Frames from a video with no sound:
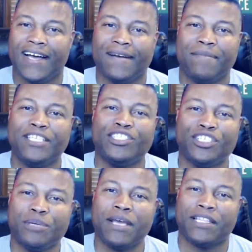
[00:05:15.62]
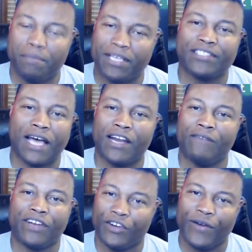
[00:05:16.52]
make sure you make the best out of it
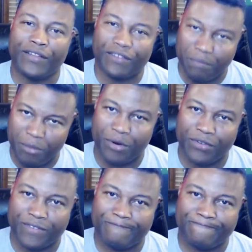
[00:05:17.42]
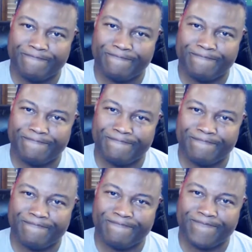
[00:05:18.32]
and create some memories.
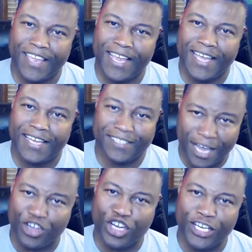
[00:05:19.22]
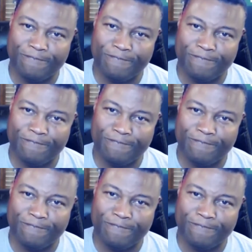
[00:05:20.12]
Is that good?